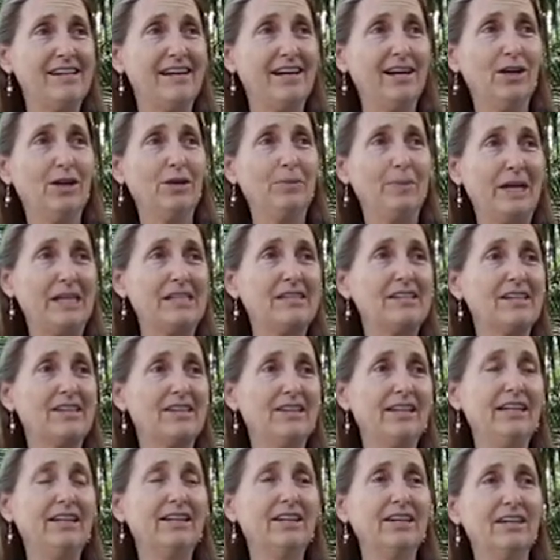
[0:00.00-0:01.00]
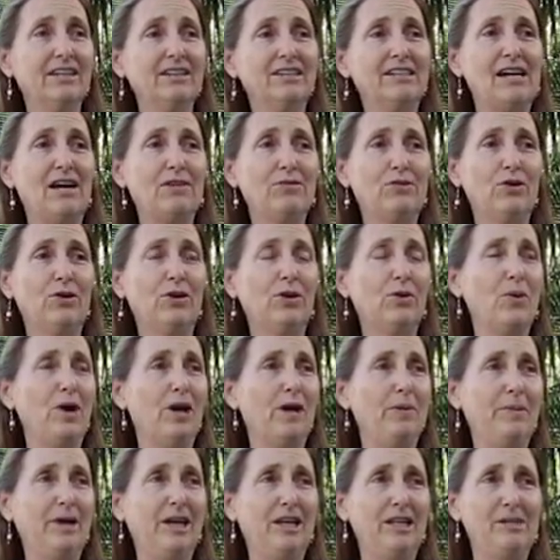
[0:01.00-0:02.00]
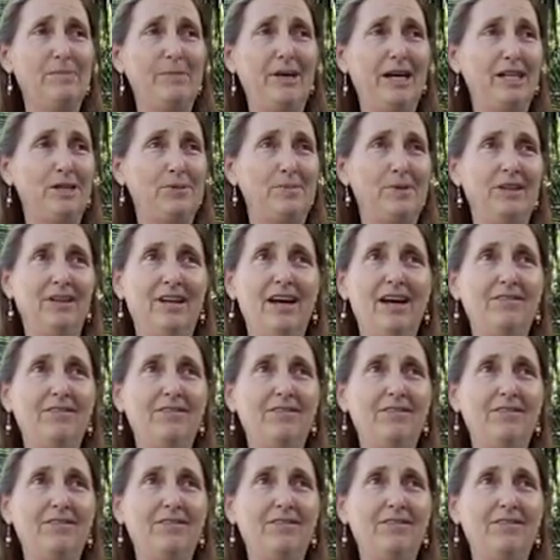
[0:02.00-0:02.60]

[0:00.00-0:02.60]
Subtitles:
you know, basically the South Florida Water Management